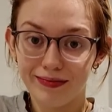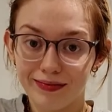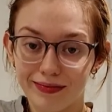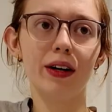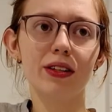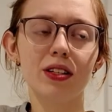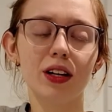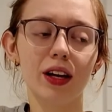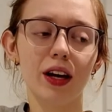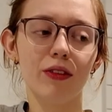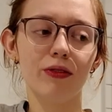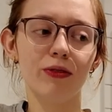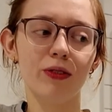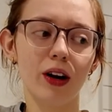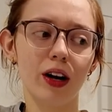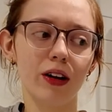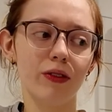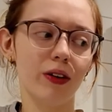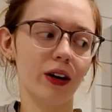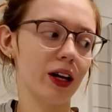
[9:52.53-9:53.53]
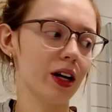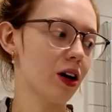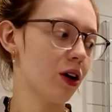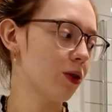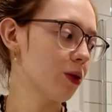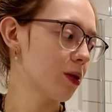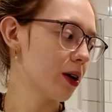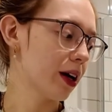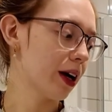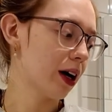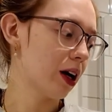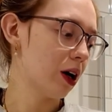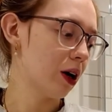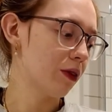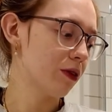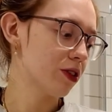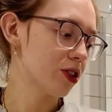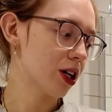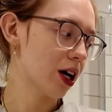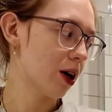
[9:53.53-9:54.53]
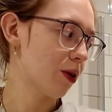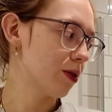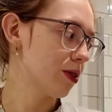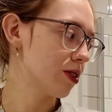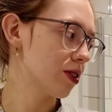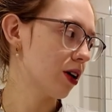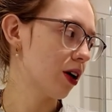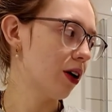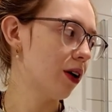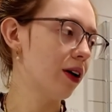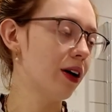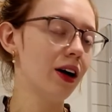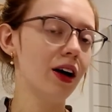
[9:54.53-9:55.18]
Plus I get really, really cold when I get out of the shower, so